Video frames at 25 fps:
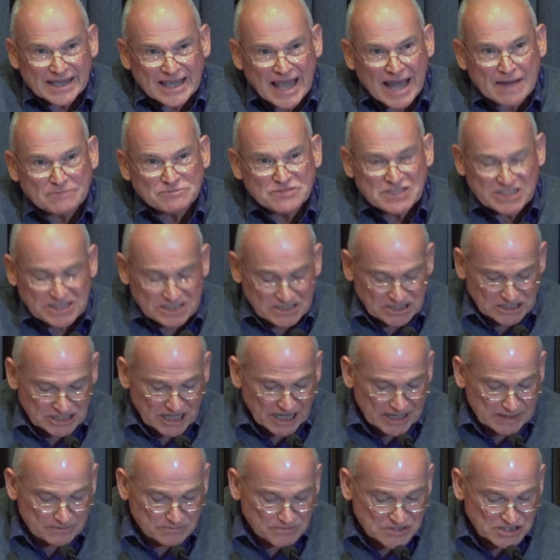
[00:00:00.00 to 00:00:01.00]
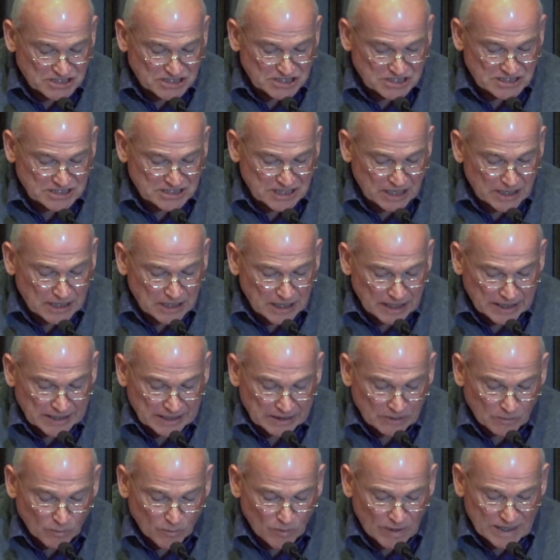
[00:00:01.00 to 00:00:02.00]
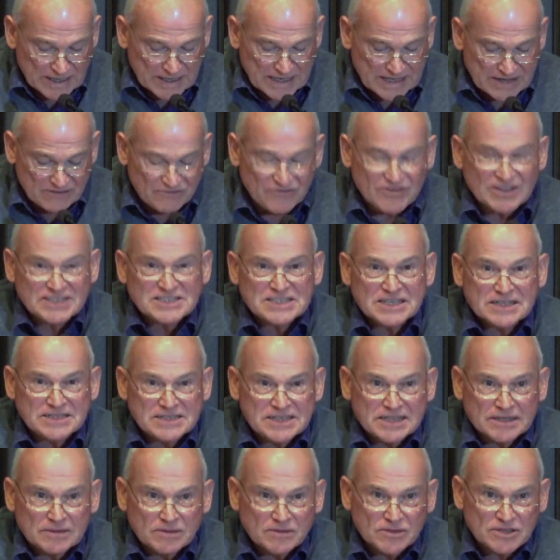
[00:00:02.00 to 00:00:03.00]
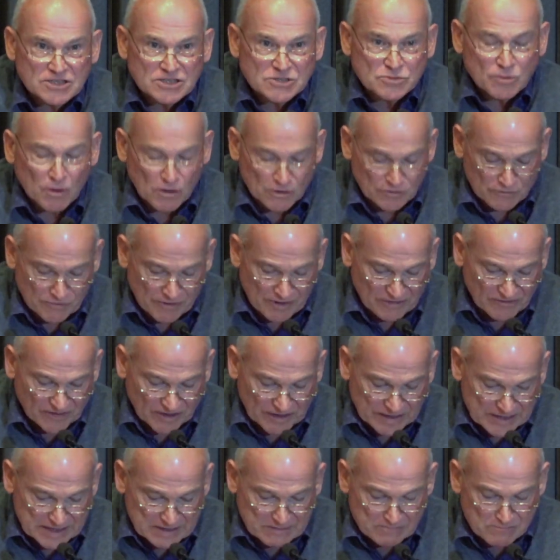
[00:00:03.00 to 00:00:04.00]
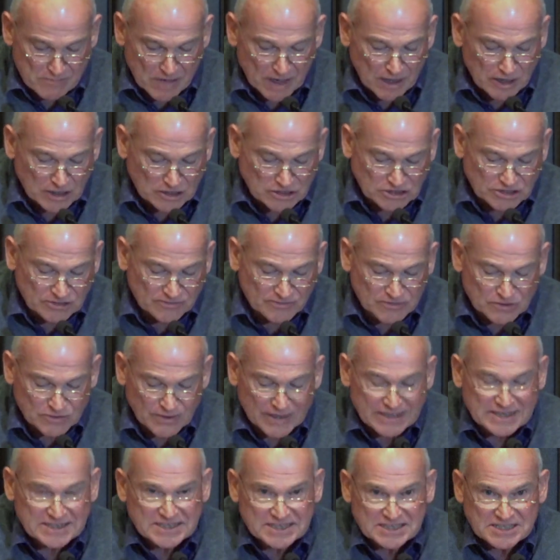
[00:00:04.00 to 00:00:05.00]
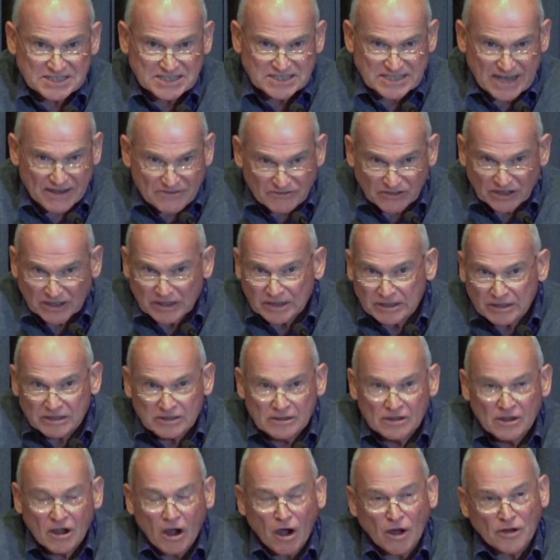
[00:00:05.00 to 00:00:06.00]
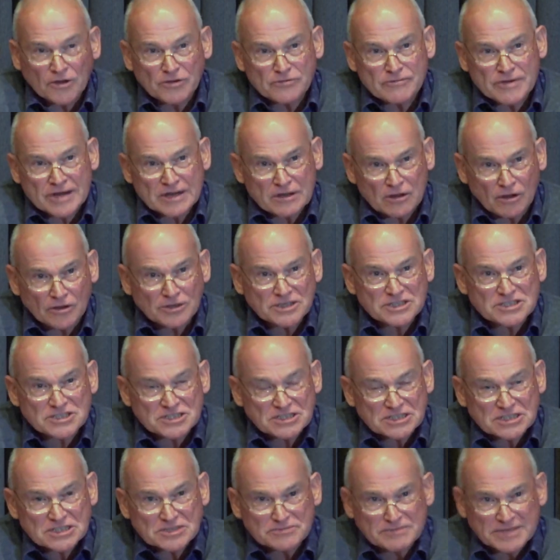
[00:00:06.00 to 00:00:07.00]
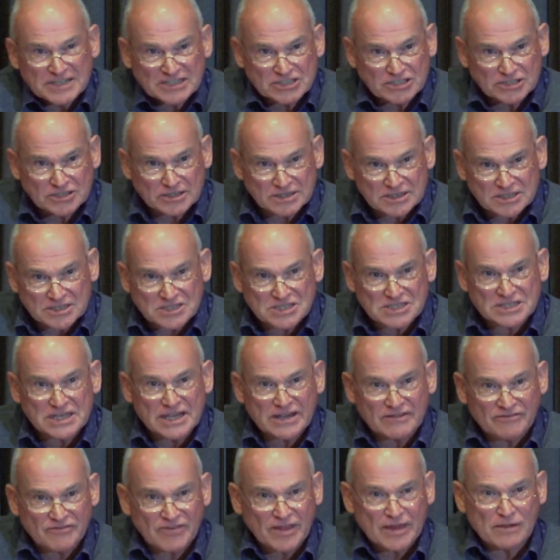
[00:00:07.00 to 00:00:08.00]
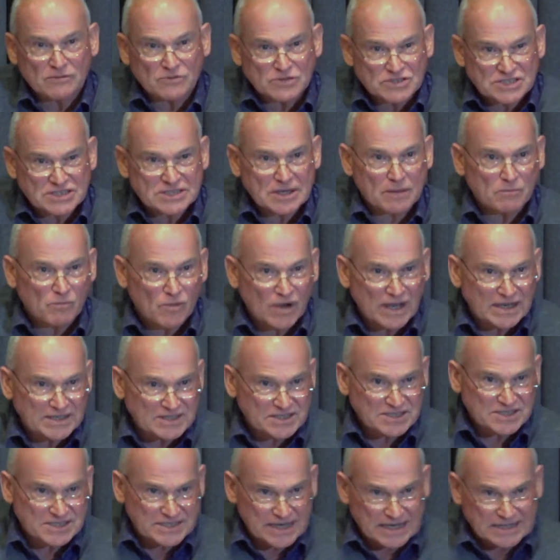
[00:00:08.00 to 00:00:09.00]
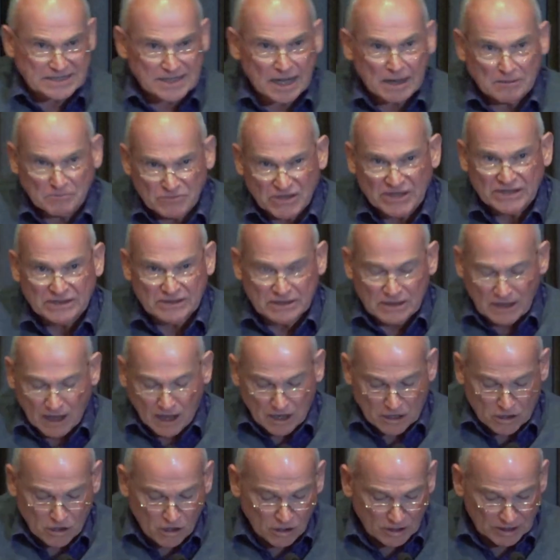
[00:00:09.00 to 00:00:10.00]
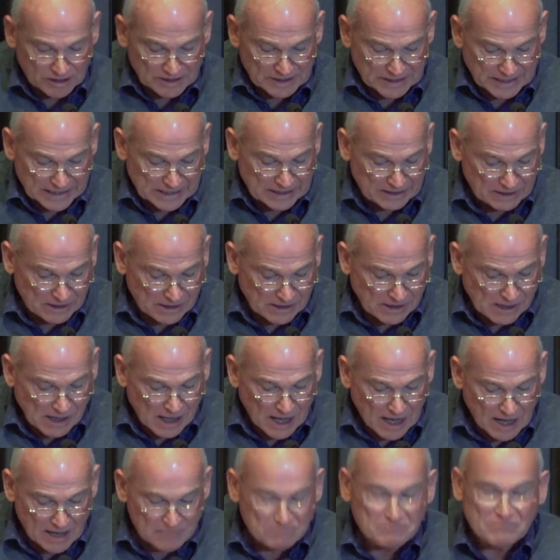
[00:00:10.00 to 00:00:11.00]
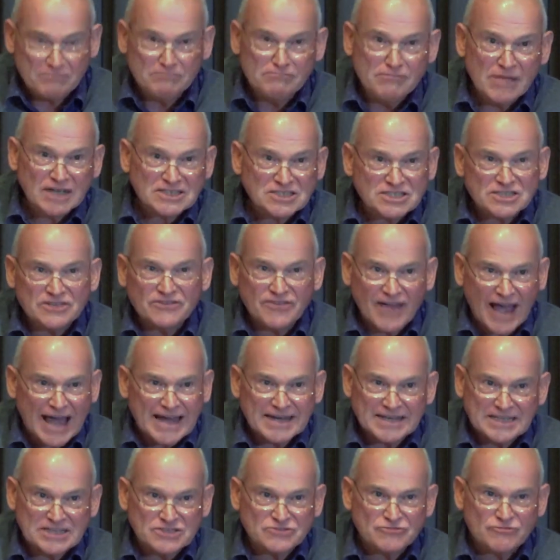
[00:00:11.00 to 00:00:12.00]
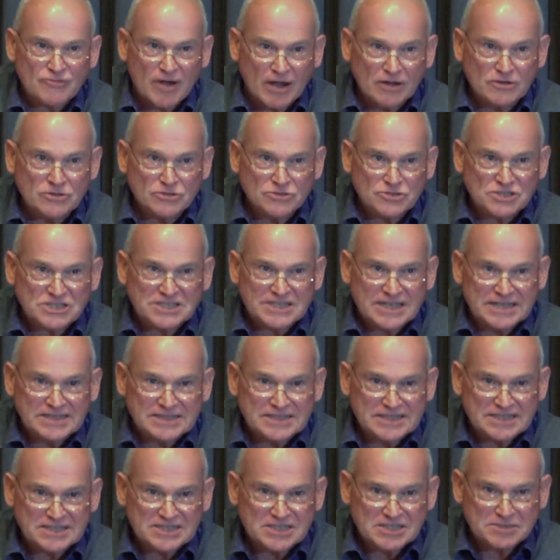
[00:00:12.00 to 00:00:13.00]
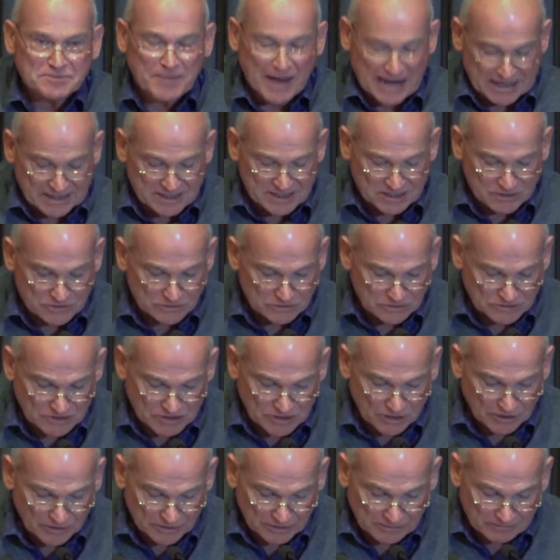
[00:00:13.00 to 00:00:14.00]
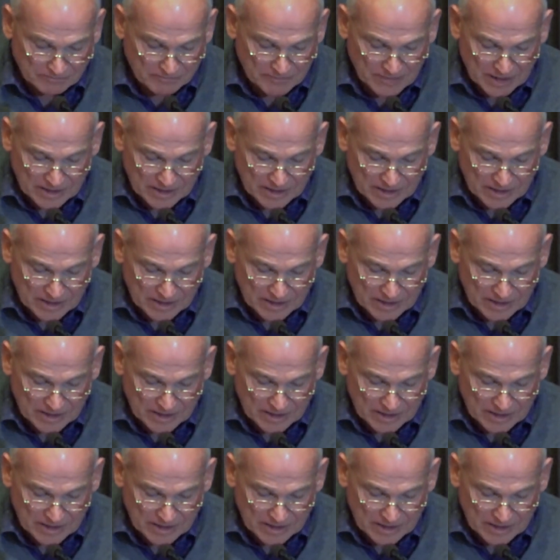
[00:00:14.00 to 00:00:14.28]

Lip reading: Captain James Stirling, when he visited the Swan River in March of 27 on a reconnaissance mission to see if there was somewhere to set up a colony, must have had his rose-tinted spectacles on,